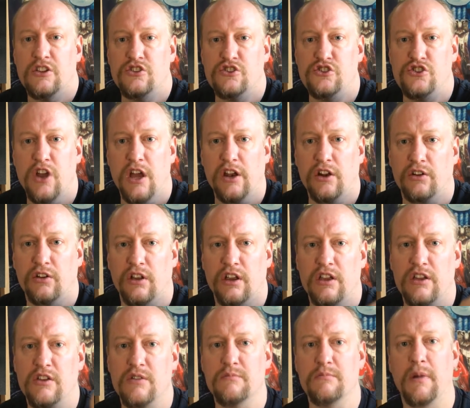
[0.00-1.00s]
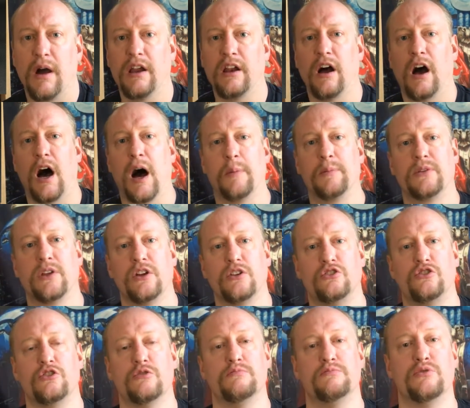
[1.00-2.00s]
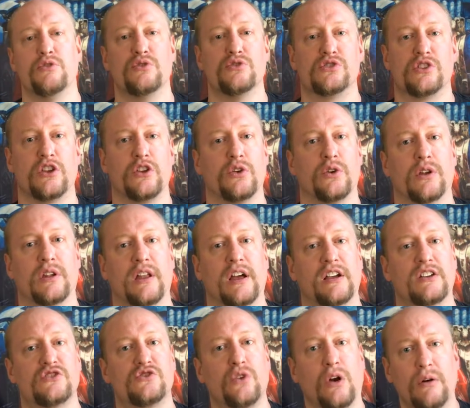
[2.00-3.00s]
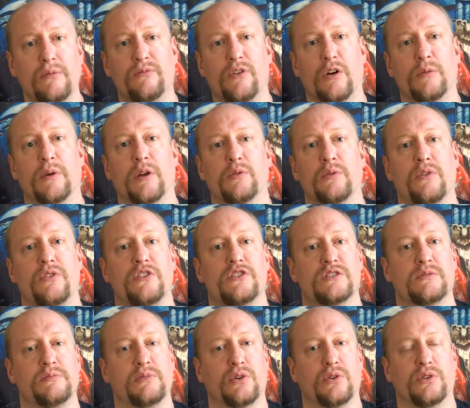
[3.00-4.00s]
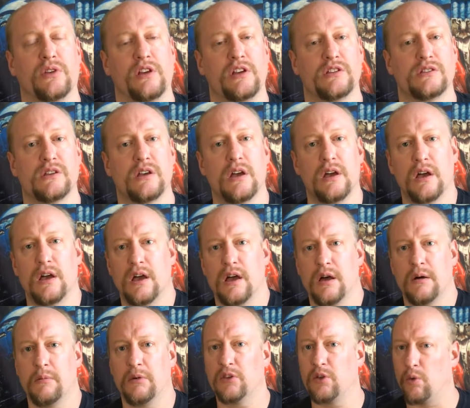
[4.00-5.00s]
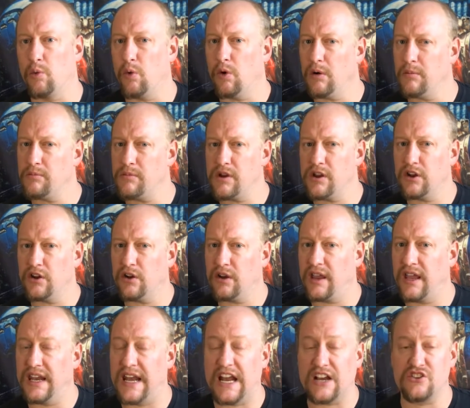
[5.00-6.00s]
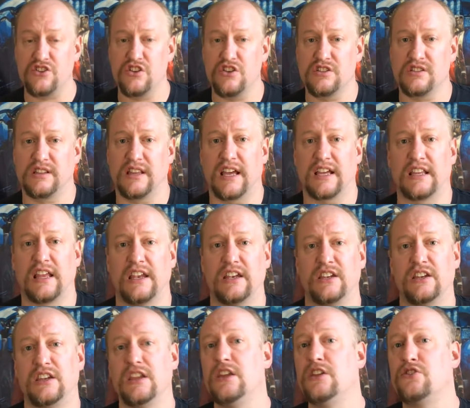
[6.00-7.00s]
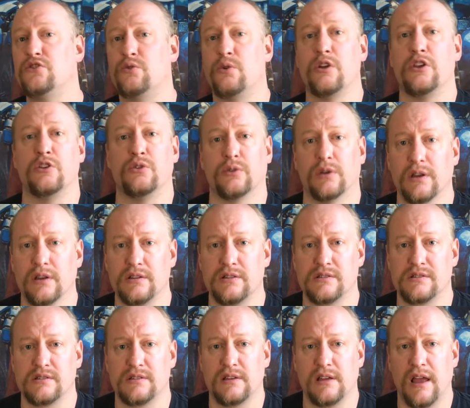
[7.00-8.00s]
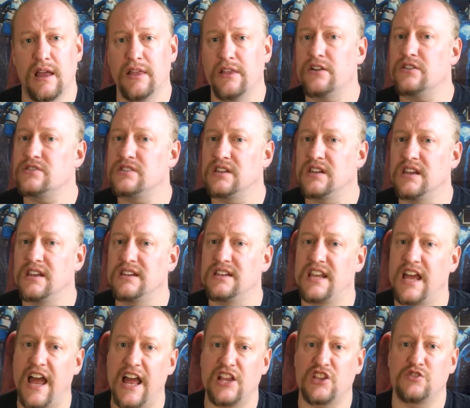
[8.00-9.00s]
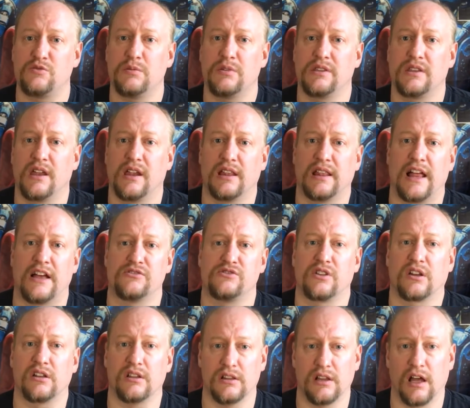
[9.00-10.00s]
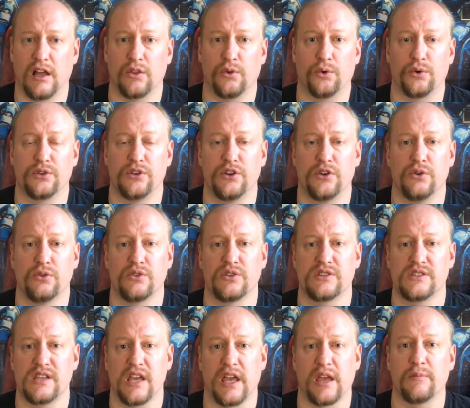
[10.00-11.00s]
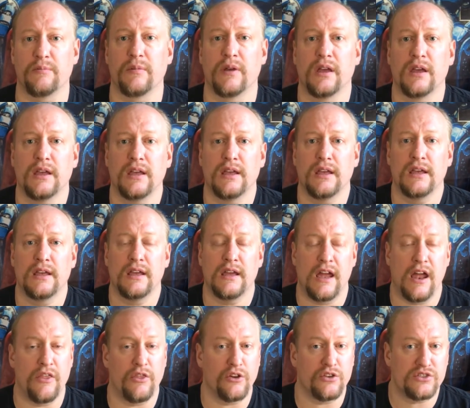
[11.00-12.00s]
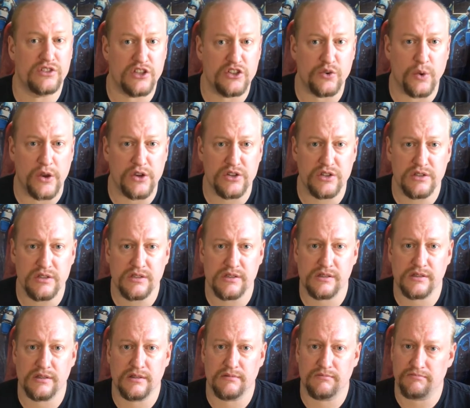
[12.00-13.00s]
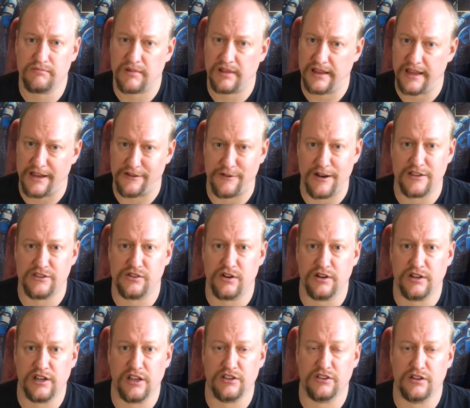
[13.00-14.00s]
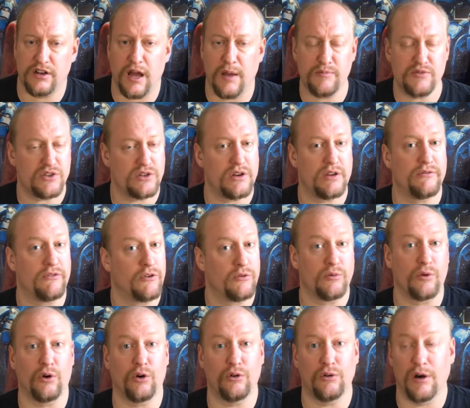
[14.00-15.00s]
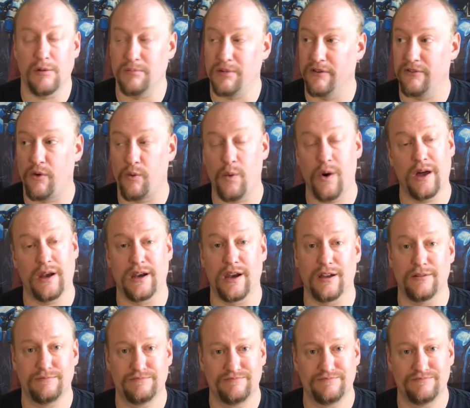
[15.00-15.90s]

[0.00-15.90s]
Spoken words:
Generally, you might opt to boost a unit like Storm Vermin with these abilities, but the Warbringer can actually select D3 units, and there's an attachment that allows the Claw Lord to do the same. In those situations, clan rats are a decent option if you roll above a 1.